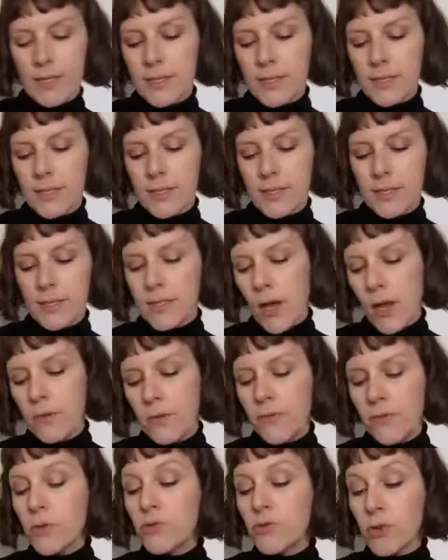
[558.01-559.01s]
So
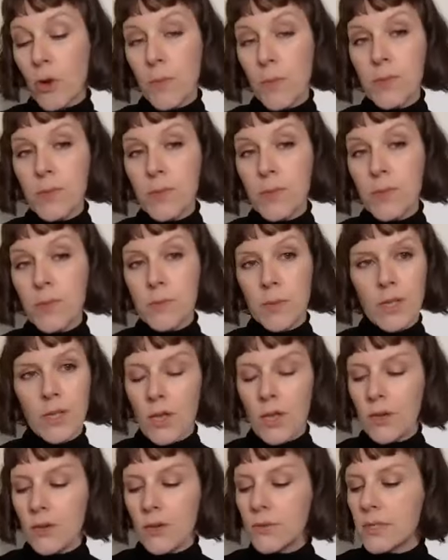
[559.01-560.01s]
4 drops we're going to
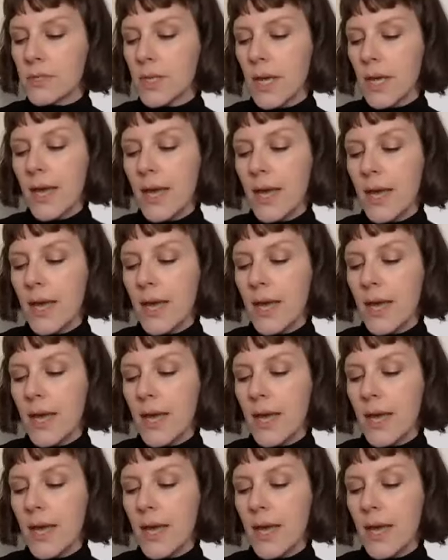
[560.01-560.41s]
use,